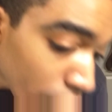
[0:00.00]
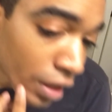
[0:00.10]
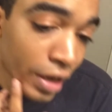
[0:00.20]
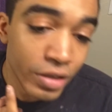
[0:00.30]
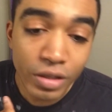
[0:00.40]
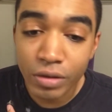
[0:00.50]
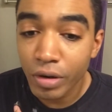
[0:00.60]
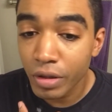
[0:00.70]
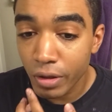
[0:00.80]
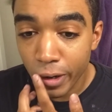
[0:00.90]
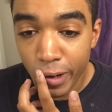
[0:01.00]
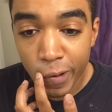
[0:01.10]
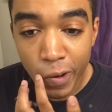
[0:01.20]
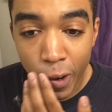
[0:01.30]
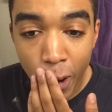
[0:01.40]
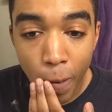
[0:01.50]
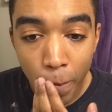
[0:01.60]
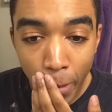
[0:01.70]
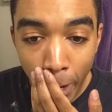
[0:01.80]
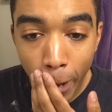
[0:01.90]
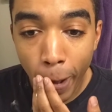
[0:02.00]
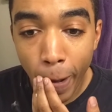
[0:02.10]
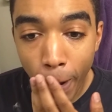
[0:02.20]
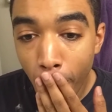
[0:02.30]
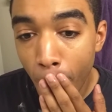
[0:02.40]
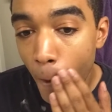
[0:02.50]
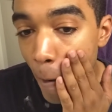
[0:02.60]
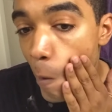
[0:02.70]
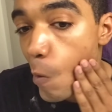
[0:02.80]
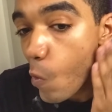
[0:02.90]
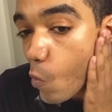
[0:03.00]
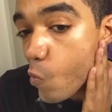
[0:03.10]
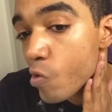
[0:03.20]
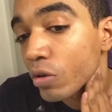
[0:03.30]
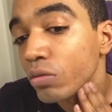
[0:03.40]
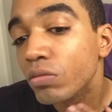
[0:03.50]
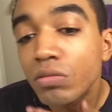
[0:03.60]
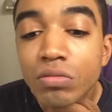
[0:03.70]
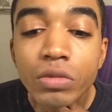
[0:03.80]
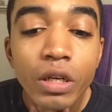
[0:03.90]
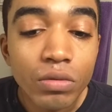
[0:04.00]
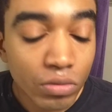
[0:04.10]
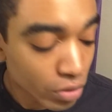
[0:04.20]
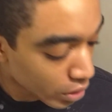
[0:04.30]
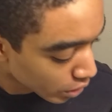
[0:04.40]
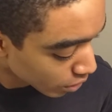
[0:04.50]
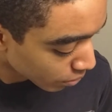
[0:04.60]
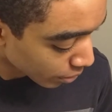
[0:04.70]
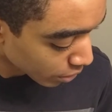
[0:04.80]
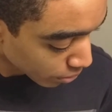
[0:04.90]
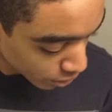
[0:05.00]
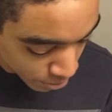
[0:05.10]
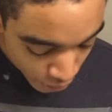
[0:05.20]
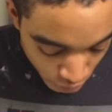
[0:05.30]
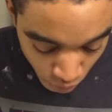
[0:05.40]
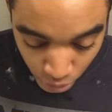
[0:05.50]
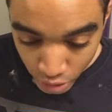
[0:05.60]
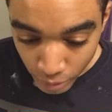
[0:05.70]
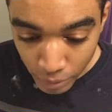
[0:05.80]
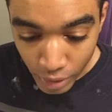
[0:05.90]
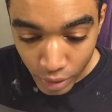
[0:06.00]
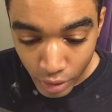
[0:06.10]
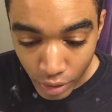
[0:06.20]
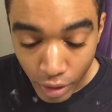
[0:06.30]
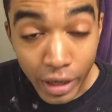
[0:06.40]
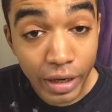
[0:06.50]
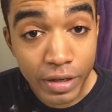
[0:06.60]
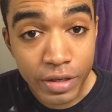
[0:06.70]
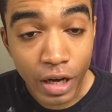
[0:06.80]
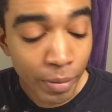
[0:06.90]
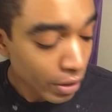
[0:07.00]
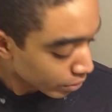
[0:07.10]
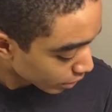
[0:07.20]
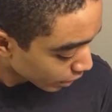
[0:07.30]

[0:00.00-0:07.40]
last thing right there. But, yeah, really good. I'm probably gonna put the splash on one more time. Alright guys, I'm out,